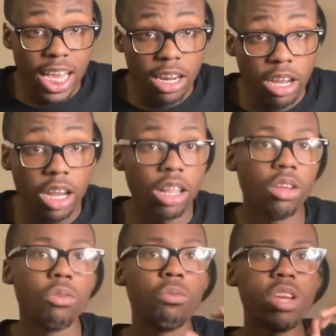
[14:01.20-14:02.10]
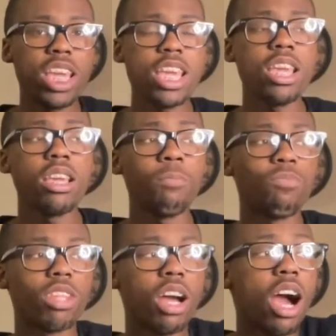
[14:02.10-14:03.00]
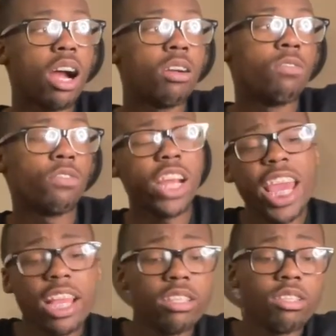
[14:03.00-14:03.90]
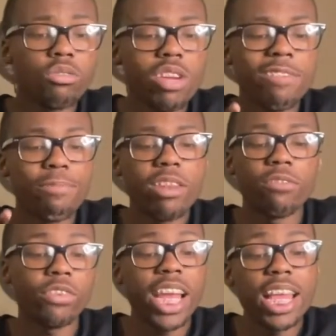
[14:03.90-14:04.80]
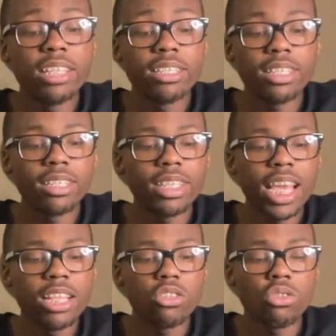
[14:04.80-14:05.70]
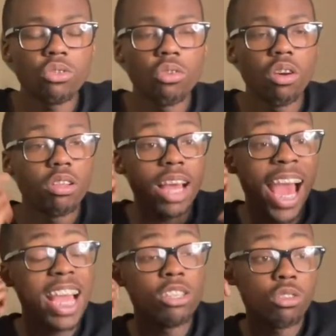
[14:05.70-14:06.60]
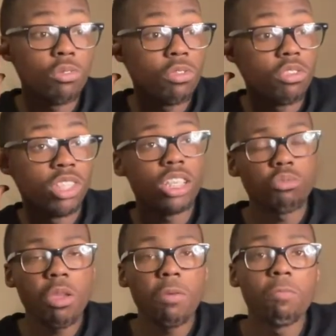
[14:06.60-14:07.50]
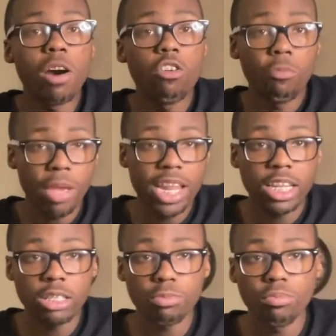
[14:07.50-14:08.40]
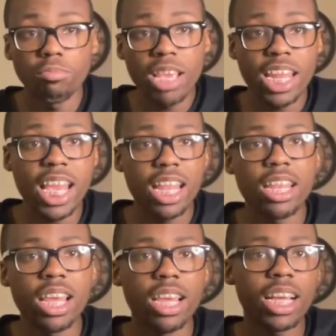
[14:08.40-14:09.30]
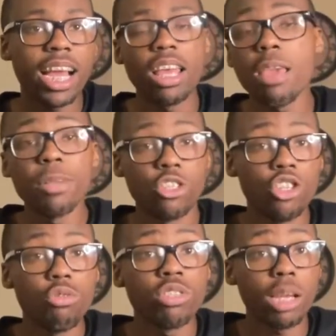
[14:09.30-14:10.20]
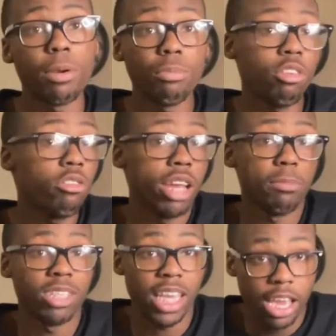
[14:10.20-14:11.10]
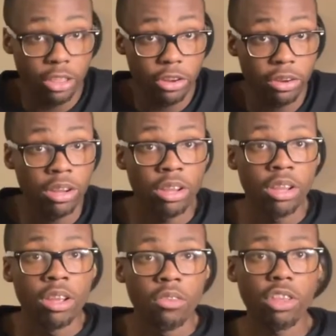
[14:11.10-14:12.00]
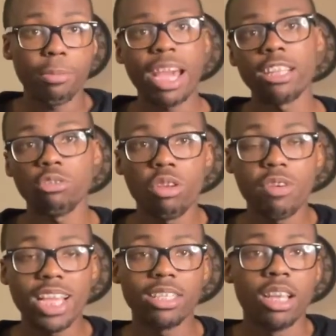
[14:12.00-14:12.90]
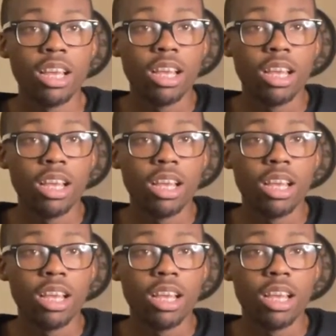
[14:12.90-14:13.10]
at all. We are friends. We've been friends since high school, since we've both been in this been in the MSU summer program together for the past three weeks.